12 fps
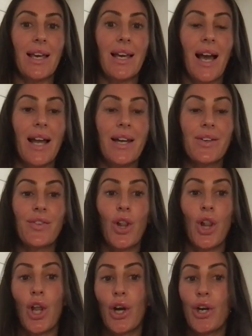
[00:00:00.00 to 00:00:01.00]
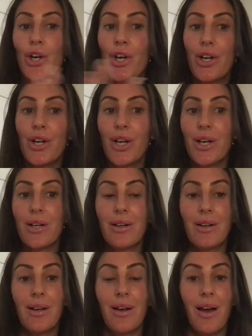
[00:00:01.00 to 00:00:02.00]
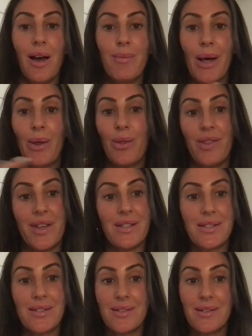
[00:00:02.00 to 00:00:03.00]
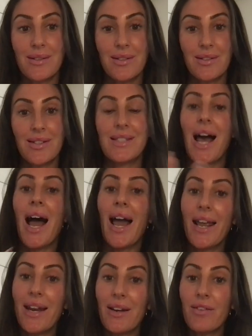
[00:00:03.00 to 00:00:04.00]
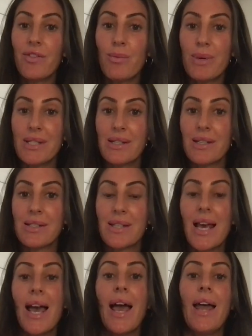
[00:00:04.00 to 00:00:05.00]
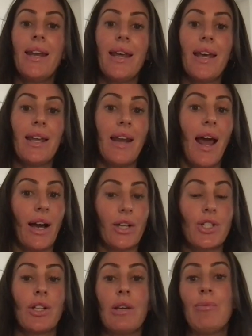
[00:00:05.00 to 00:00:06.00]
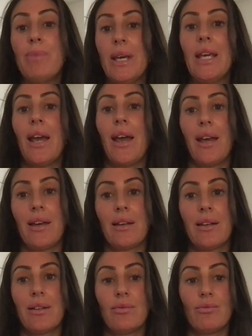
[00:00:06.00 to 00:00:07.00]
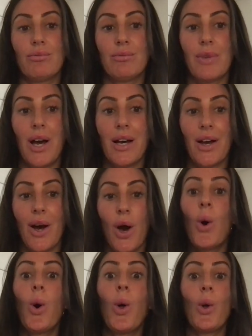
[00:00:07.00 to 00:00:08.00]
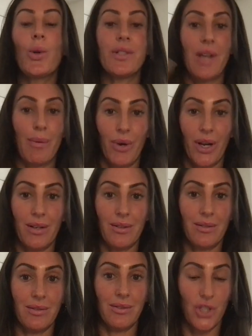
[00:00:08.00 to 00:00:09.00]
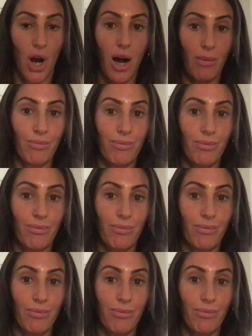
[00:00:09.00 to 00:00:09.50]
kind of learned about this side of the business and it actually being a whole separate job.